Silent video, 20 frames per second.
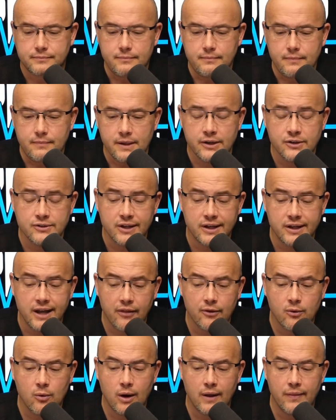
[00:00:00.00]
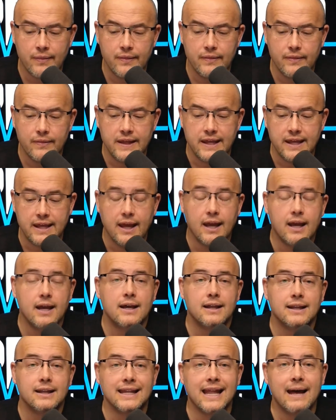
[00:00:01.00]
Here's another one, the
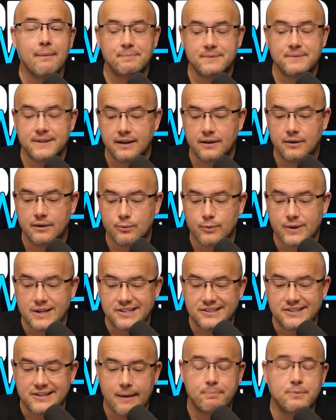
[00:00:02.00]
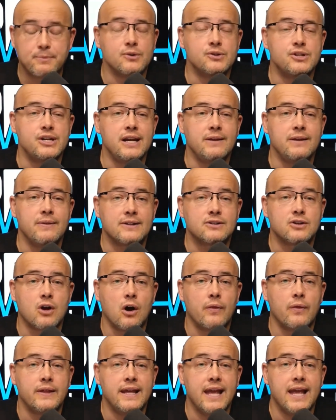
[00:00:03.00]
leptin receptor gene. That's
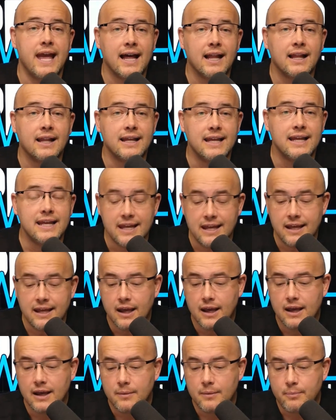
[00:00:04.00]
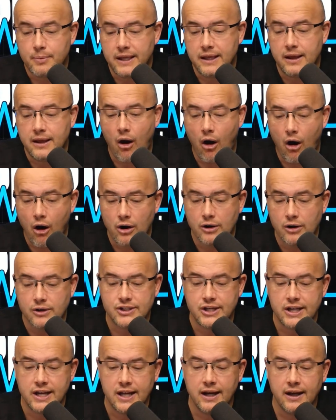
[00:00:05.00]
called the LEPR
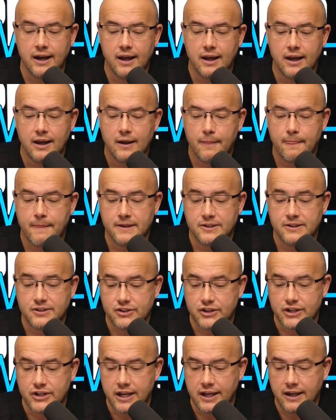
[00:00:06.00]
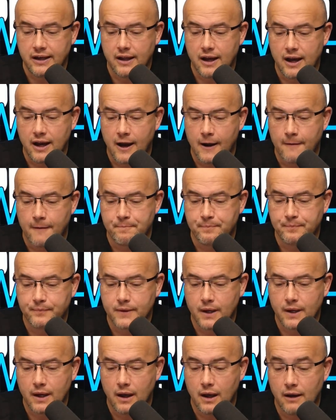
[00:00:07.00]
gene. This gene
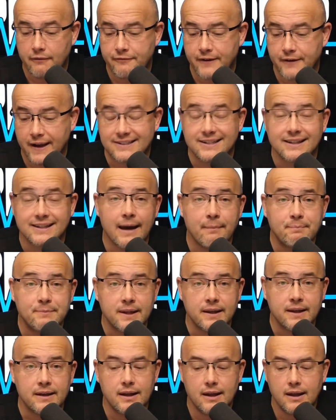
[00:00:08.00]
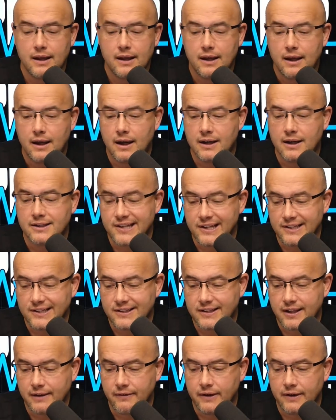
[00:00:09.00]
affects leptin
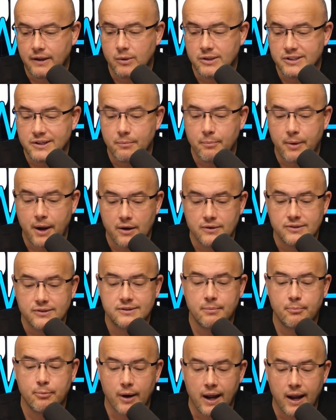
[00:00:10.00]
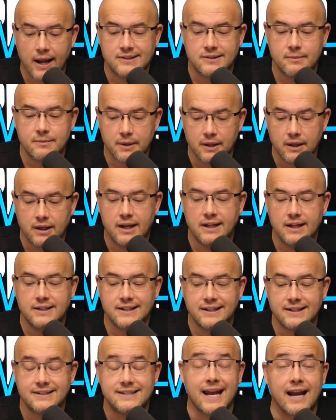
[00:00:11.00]
sensitivity, which impairs the brain's ability
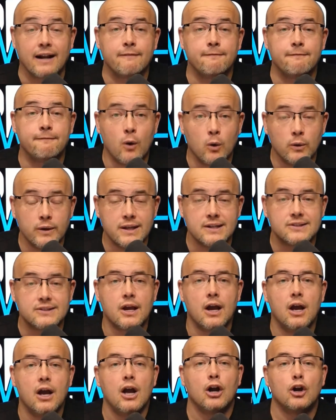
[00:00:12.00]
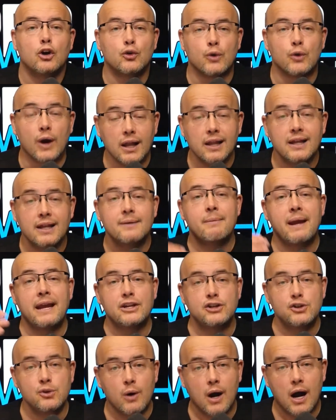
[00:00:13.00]
to detect fullness. Ghrelin
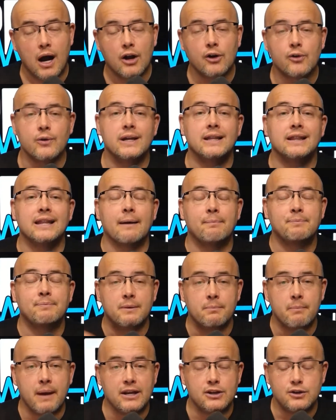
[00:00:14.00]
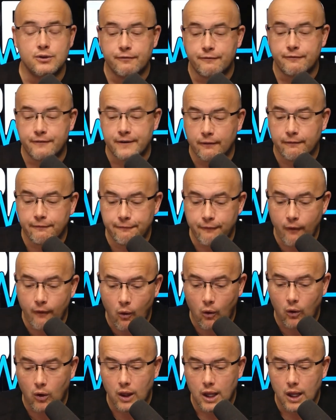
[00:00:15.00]
makes you hungry. Leptin makes you feel
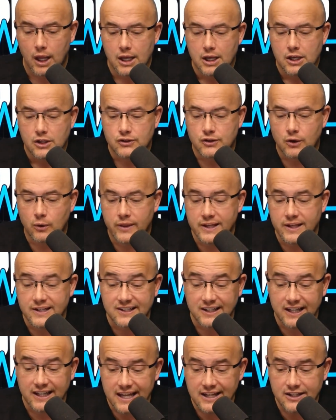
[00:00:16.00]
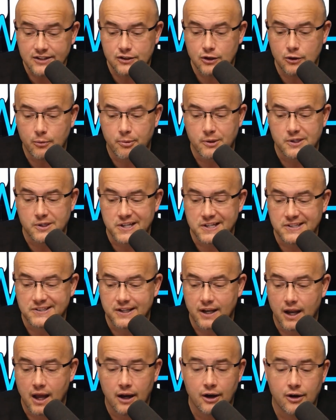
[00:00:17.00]
full. So this leads to
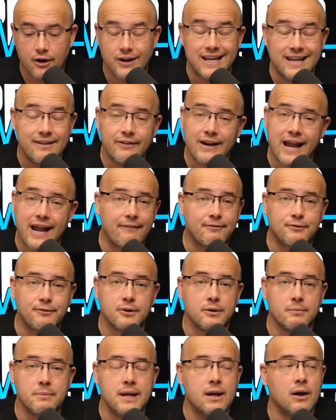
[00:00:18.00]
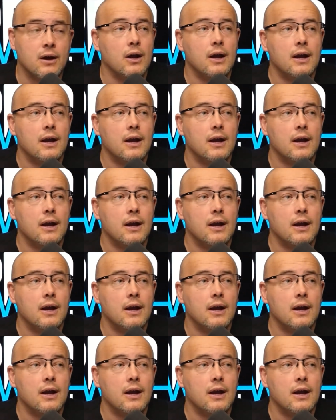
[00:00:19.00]
persistent hunger even after a meal.